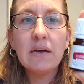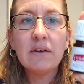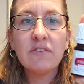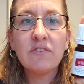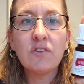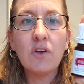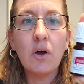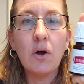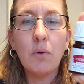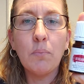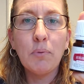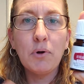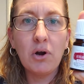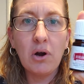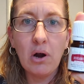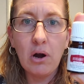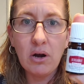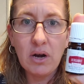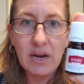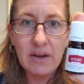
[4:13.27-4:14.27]
So per
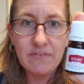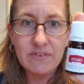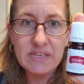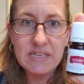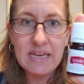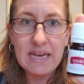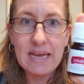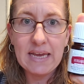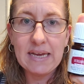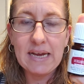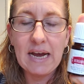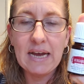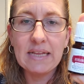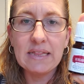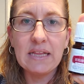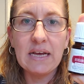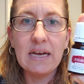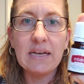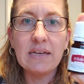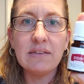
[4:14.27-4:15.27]
our FDA
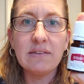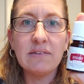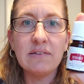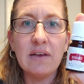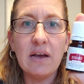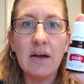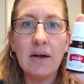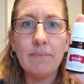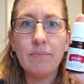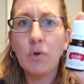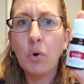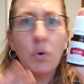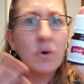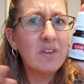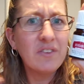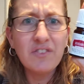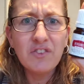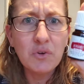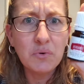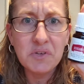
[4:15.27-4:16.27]
guidelines, the
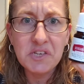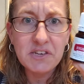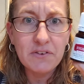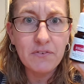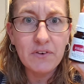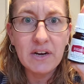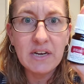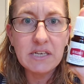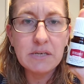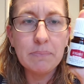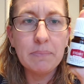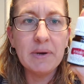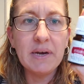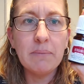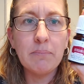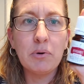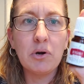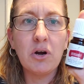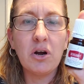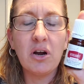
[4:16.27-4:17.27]
oil's no different, but
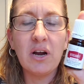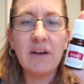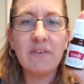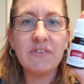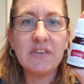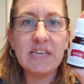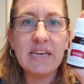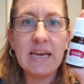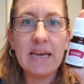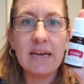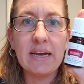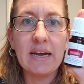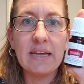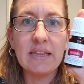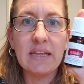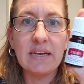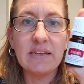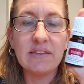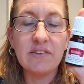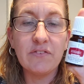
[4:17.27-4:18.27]
per our FDA
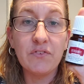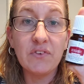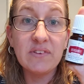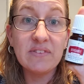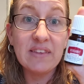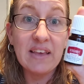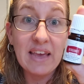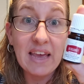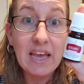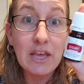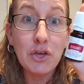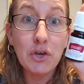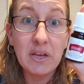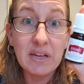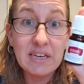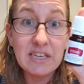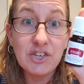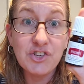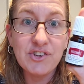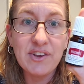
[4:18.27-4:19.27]
guidelines, if we say, hey, you
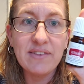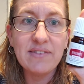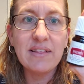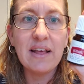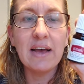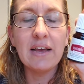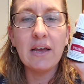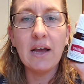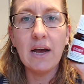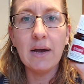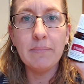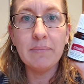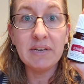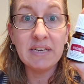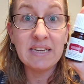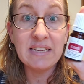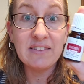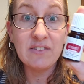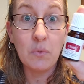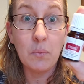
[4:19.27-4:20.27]
can ingest that, it
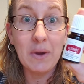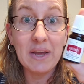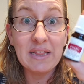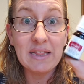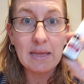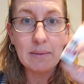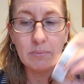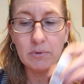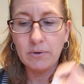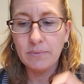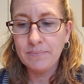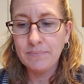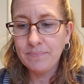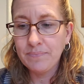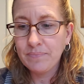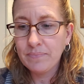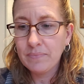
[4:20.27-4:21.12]
needs a white label.